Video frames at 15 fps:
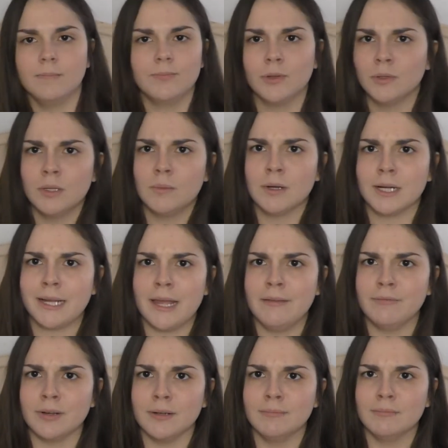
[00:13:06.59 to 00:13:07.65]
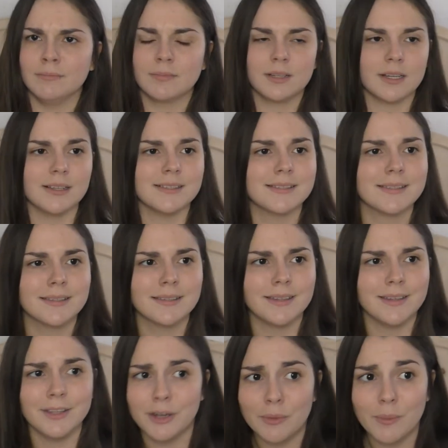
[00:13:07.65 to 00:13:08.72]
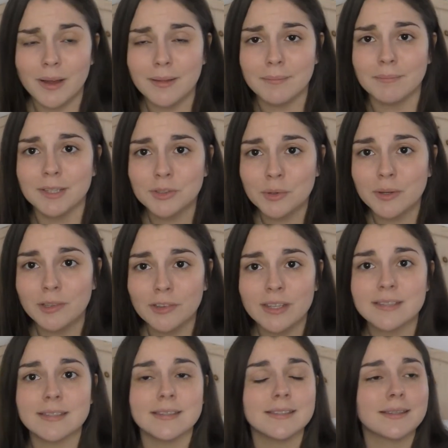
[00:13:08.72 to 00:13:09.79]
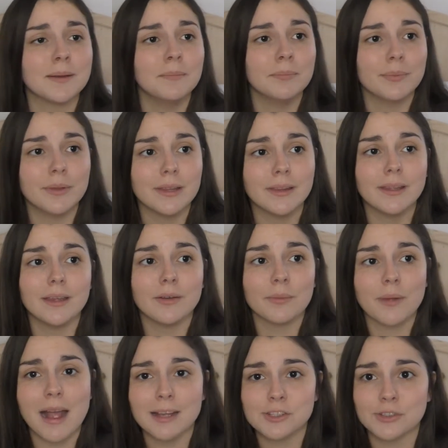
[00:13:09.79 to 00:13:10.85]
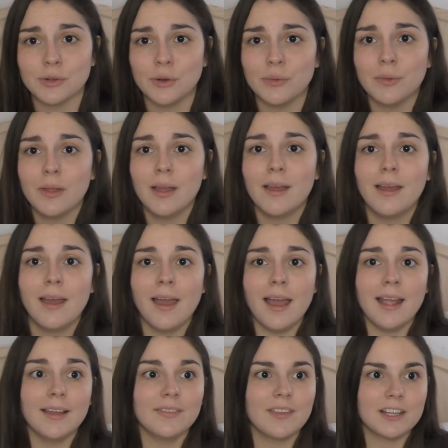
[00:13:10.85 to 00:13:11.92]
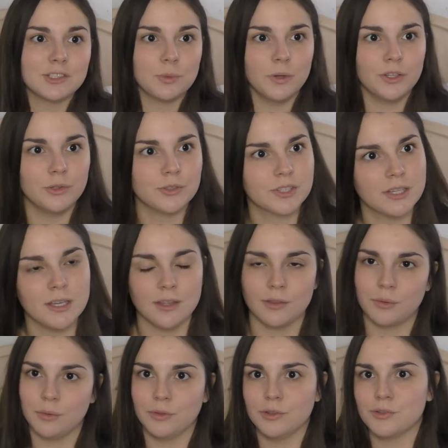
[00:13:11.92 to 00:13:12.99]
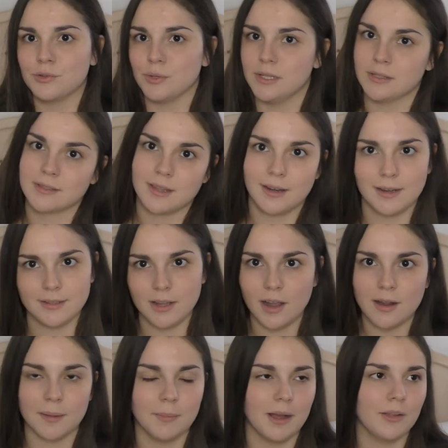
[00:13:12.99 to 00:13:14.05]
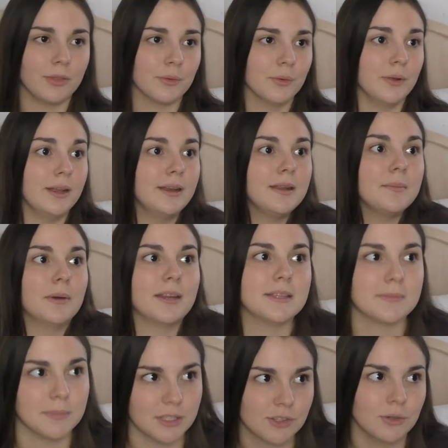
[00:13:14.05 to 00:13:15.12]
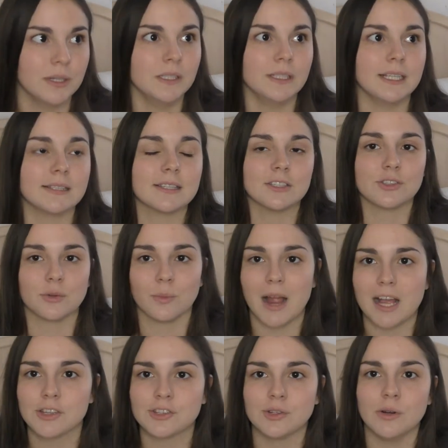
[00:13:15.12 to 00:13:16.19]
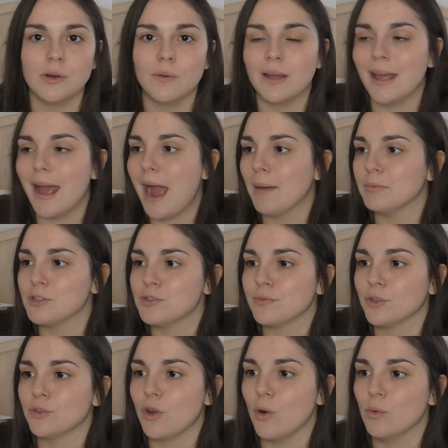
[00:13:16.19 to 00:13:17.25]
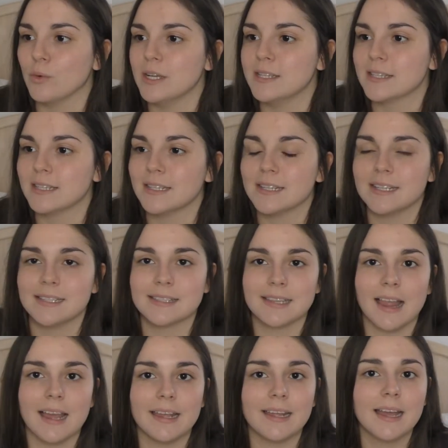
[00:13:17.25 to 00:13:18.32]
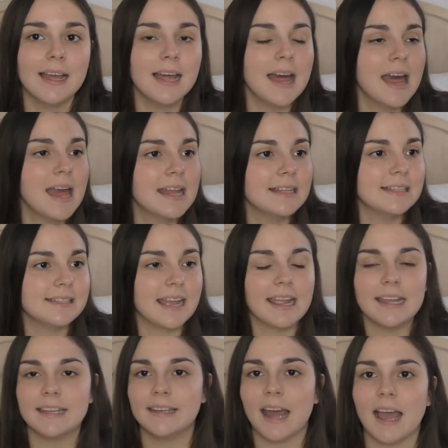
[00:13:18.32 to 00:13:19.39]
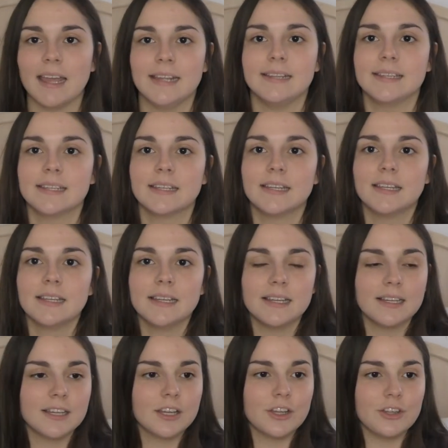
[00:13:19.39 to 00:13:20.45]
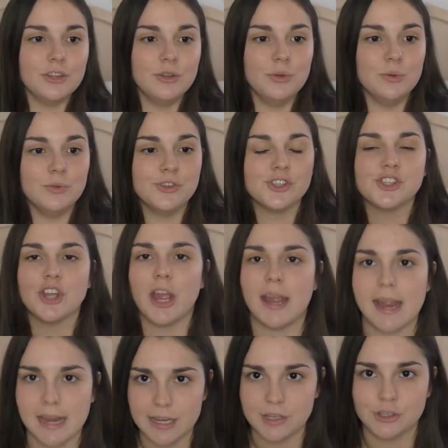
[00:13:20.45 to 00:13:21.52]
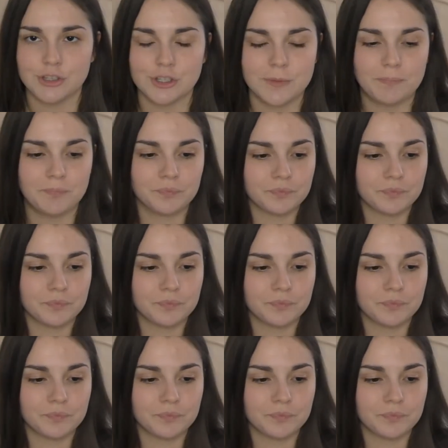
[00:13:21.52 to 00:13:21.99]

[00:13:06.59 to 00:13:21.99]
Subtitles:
Don't know where it came from, because you know what? Mental illness is completely irrational, and that's what you'll see through the trends that I talk about. Through anybody's mental illness, it's irrational. It happens for no reason. It's like day and night, you change.